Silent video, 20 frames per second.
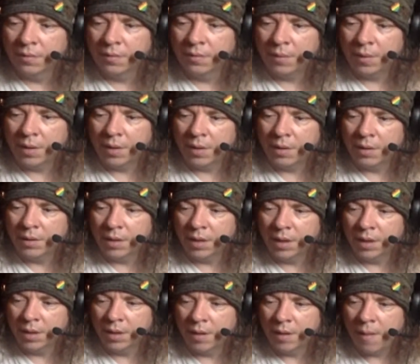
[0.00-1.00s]
The Walking
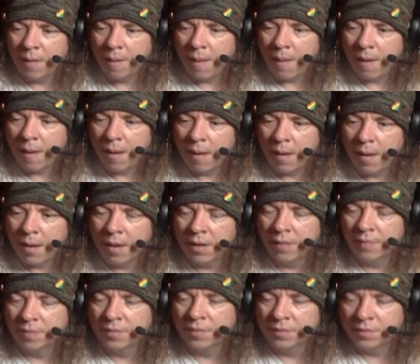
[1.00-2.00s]
Dead
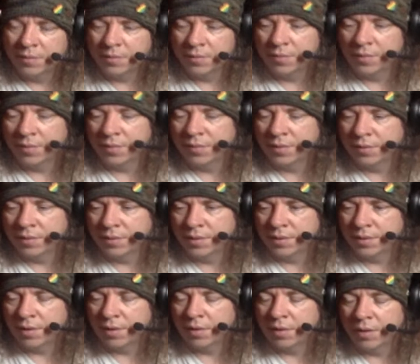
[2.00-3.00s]
and what
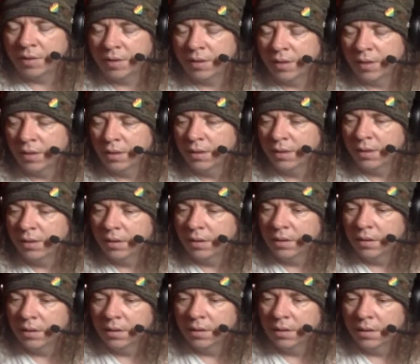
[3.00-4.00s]
The Talking Dead.
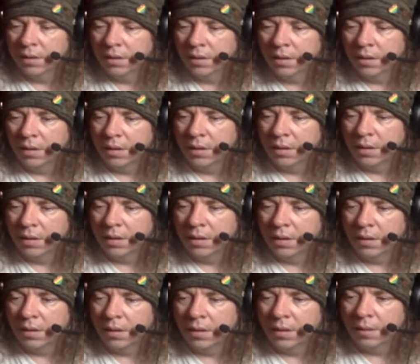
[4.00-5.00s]

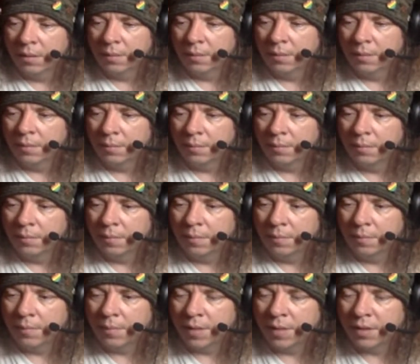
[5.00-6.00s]
Um,
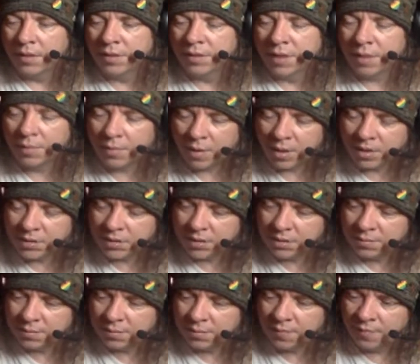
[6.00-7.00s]
but I stopped
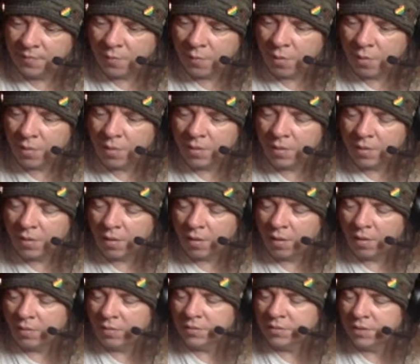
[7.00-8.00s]
watching before
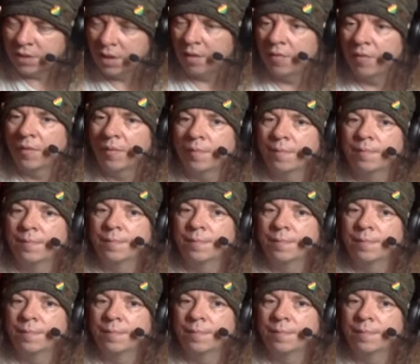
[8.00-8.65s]
Carl's death,